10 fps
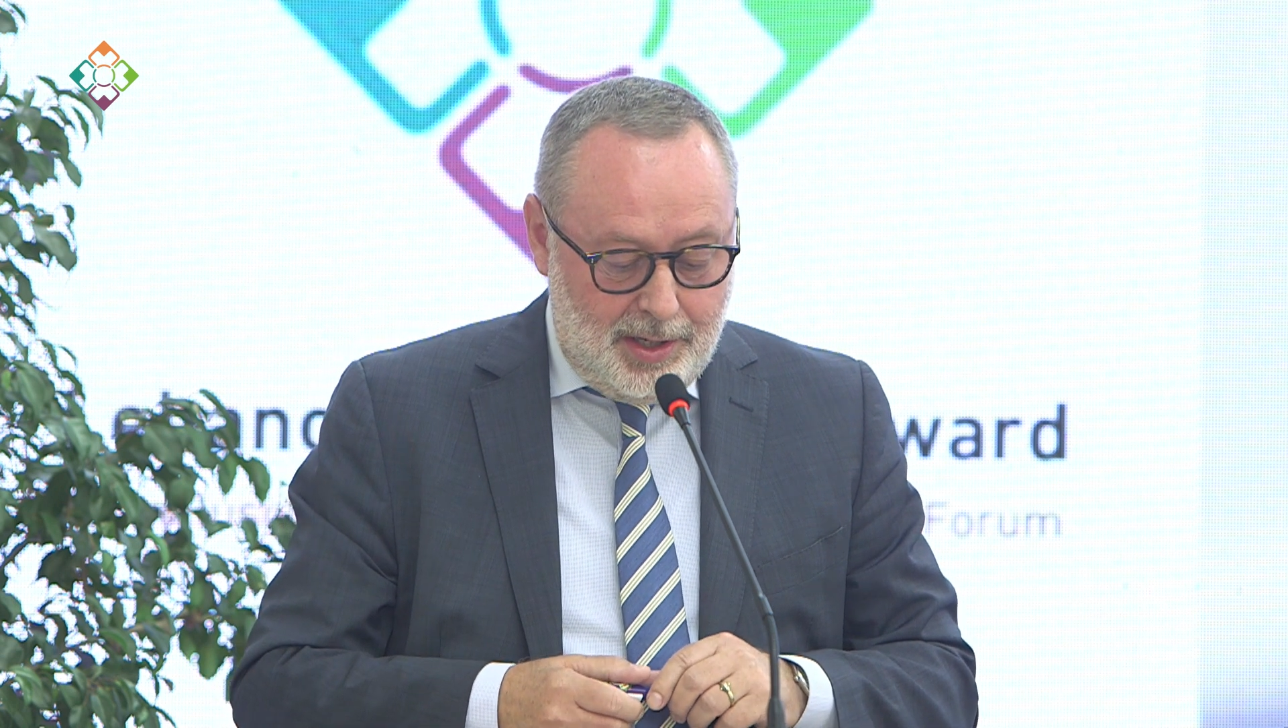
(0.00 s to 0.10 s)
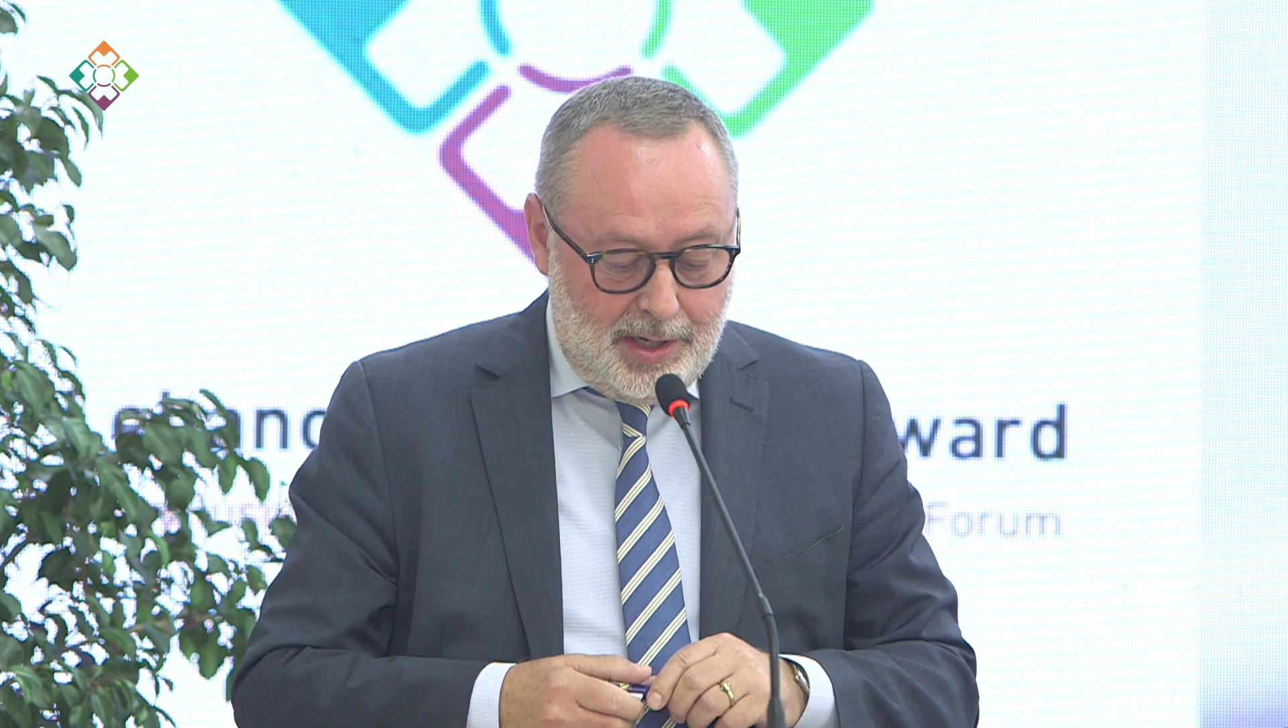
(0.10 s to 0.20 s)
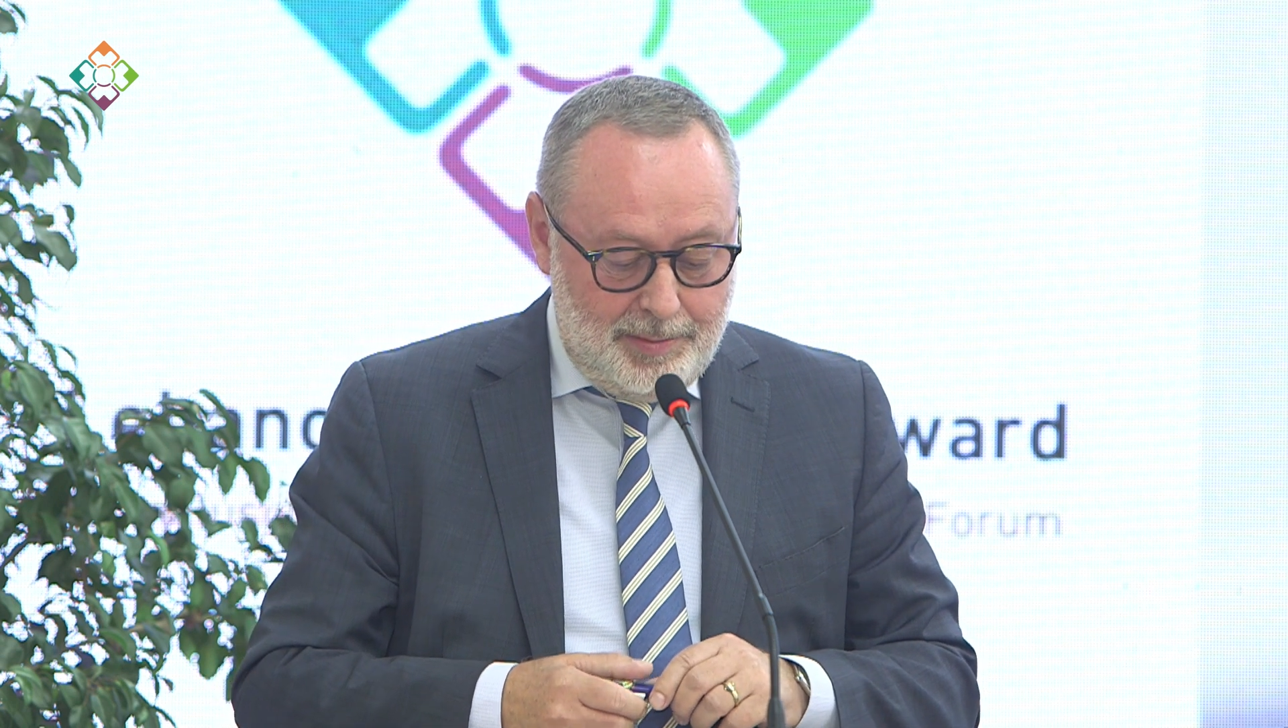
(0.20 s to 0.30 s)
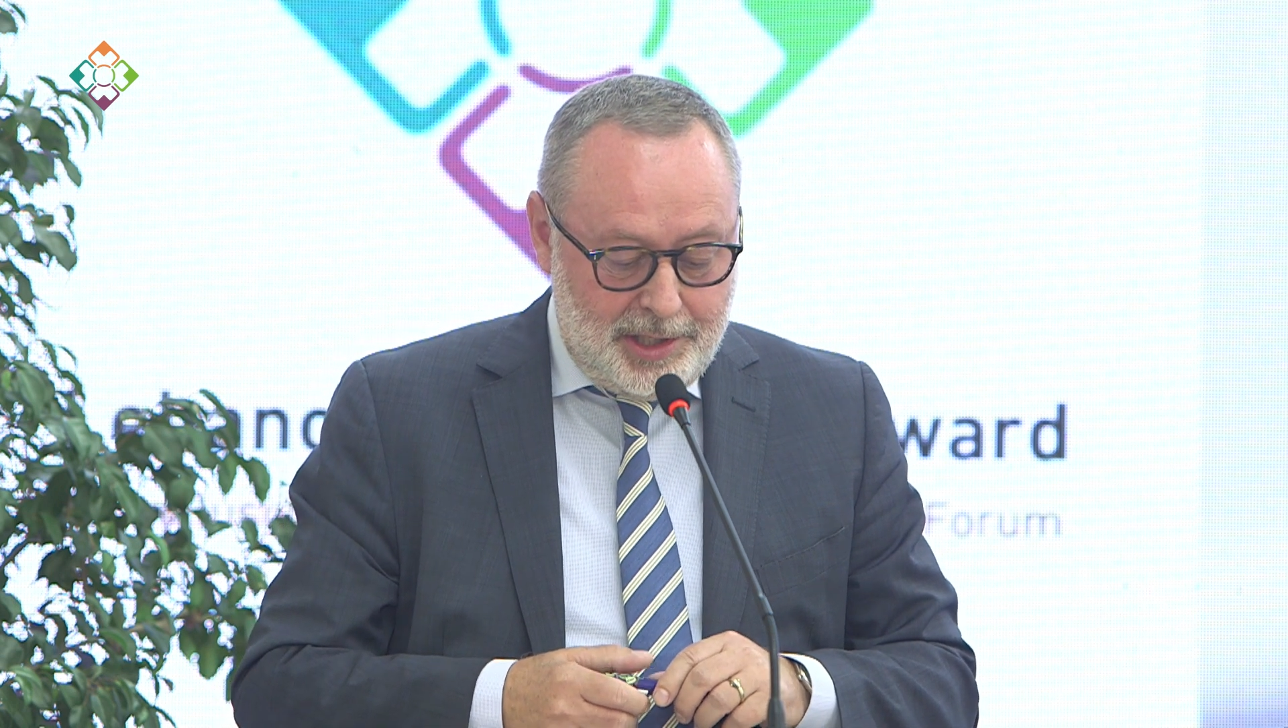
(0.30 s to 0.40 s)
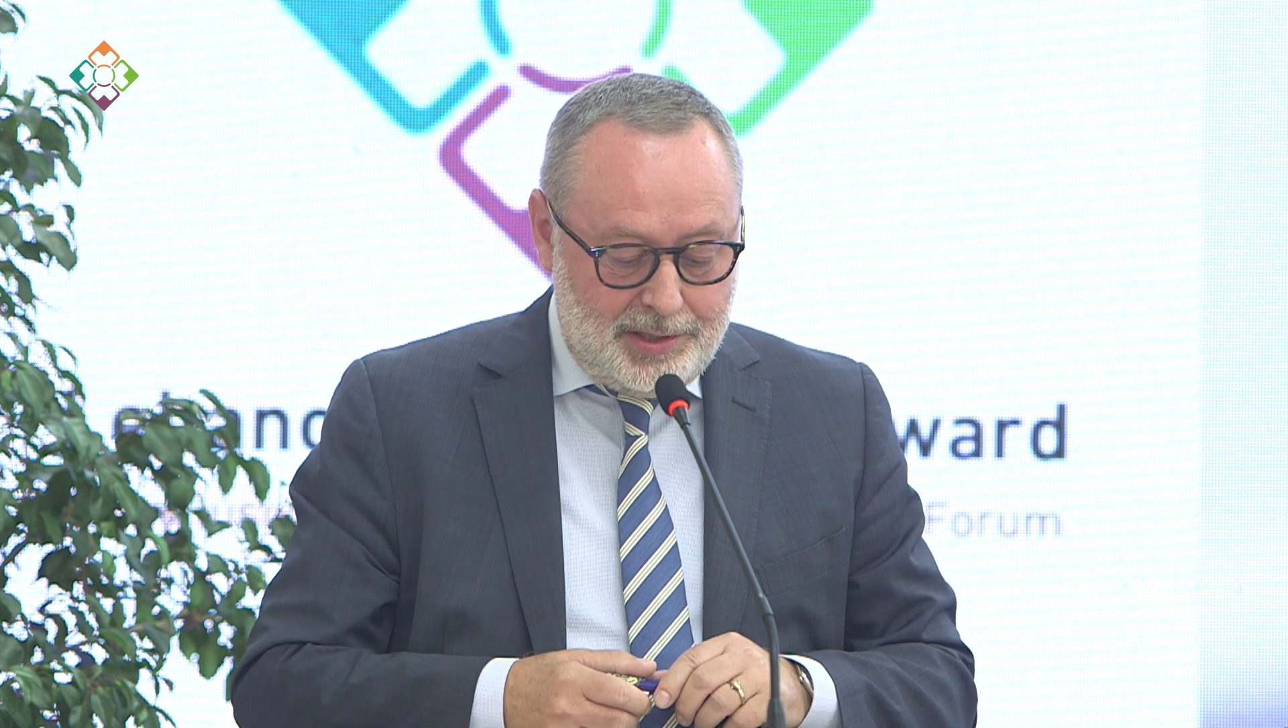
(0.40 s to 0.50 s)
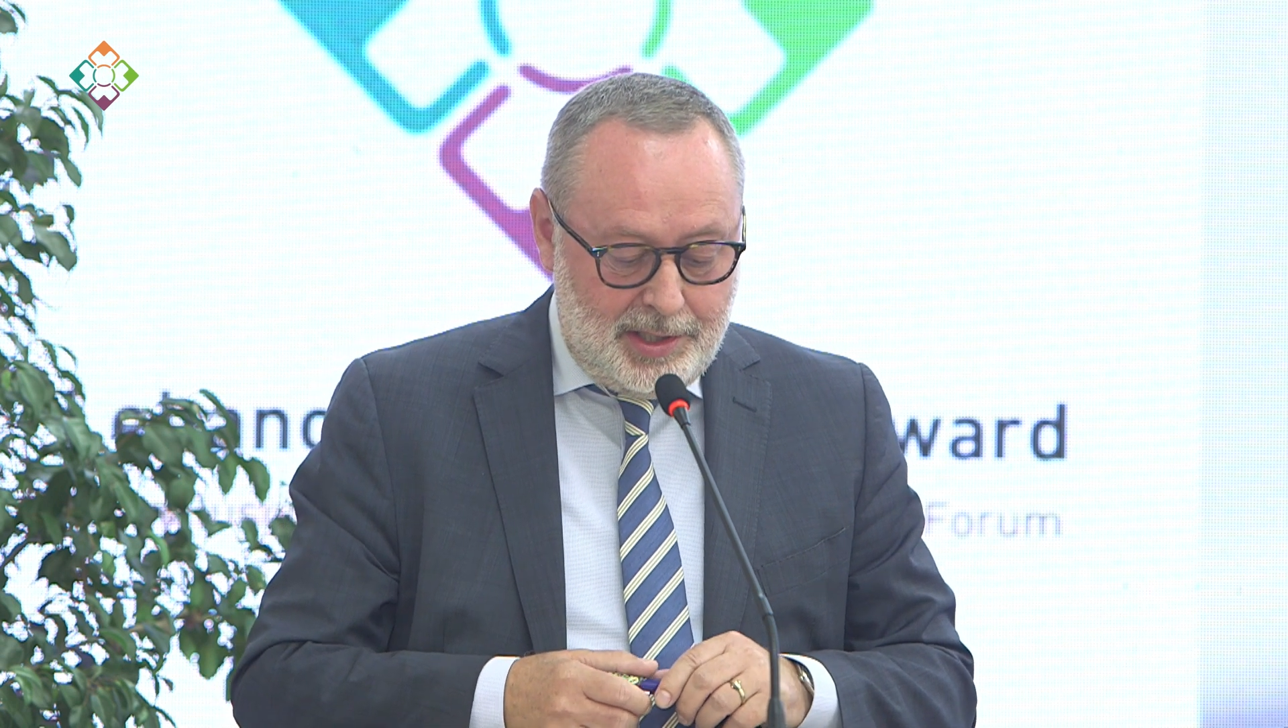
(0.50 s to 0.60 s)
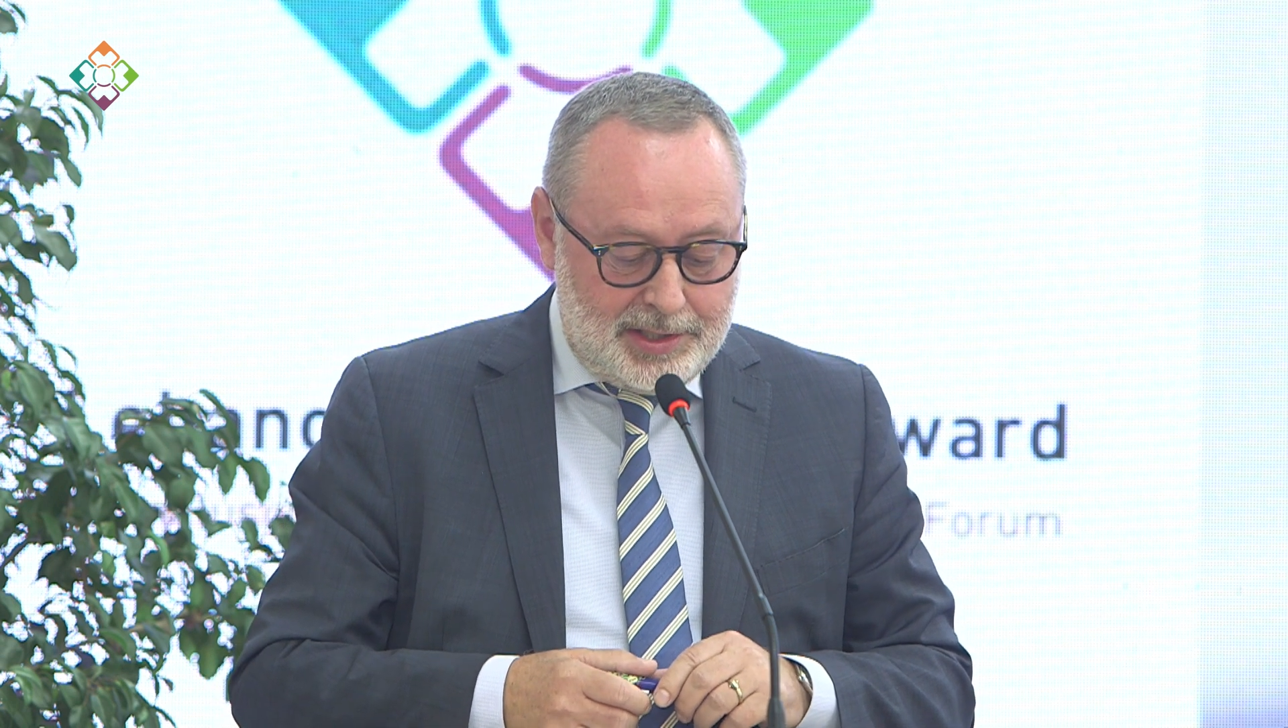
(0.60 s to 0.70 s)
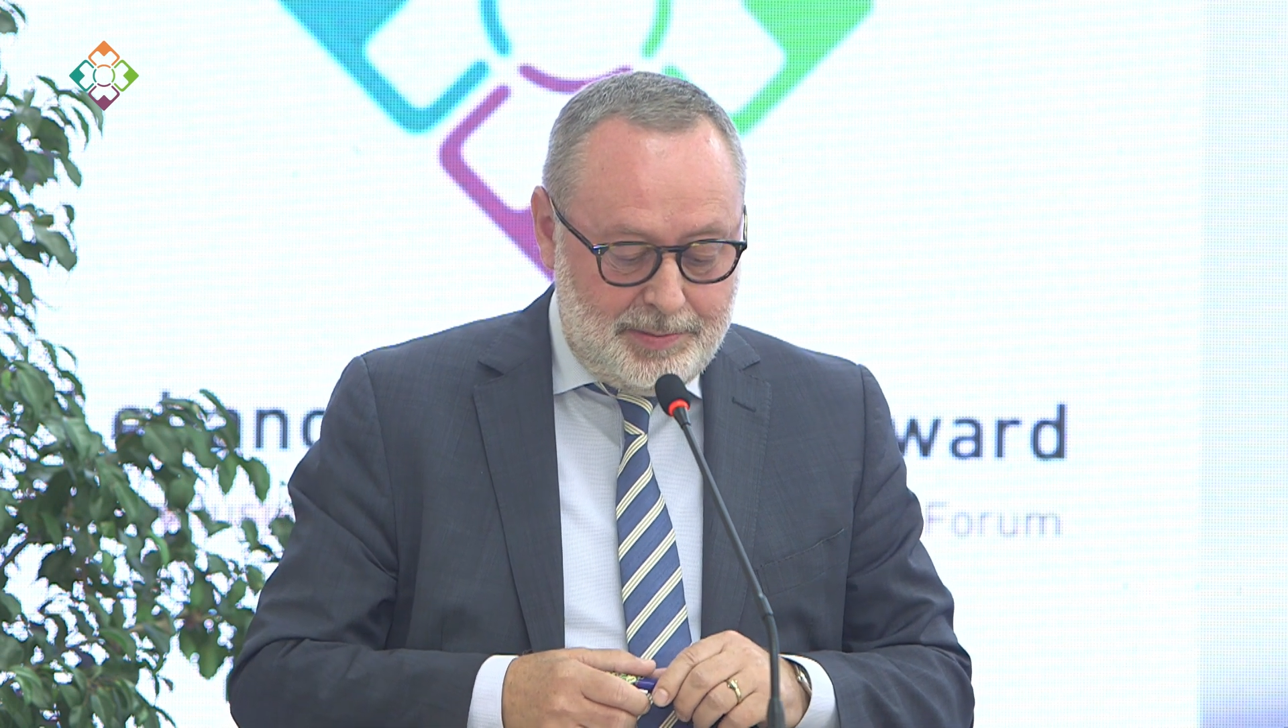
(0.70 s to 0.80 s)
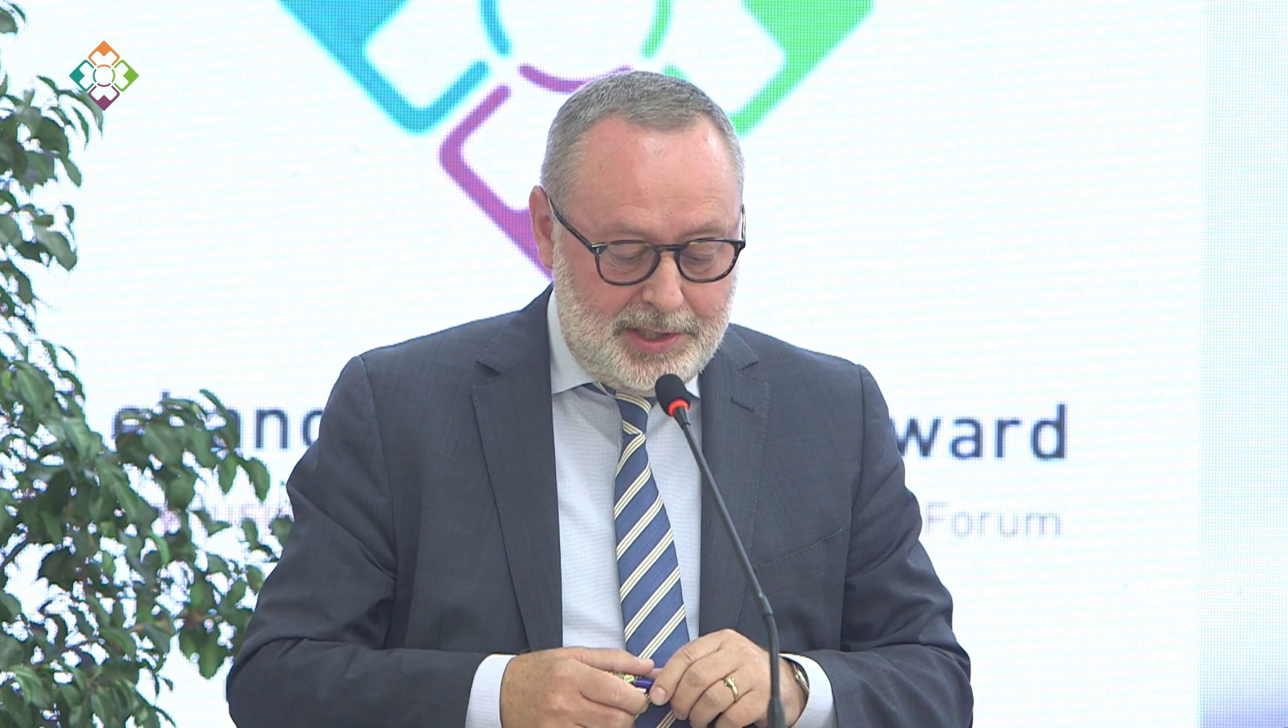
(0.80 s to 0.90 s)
Lebanon has